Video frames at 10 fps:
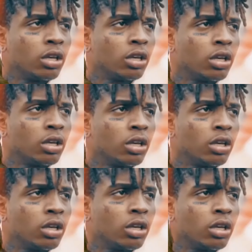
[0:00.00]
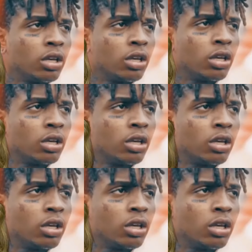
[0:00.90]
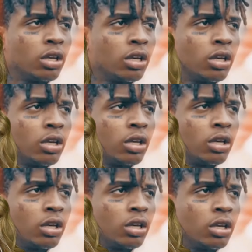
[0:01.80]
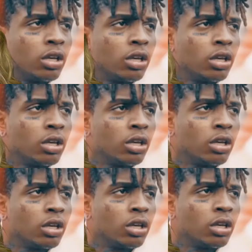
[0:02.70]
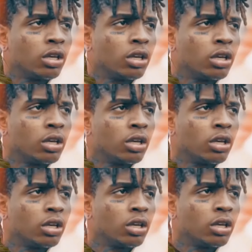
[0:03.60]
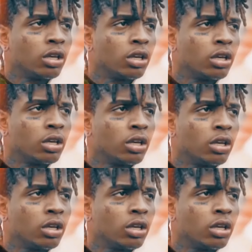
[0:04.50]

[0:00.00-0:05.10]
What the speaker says: The person shown says nothing.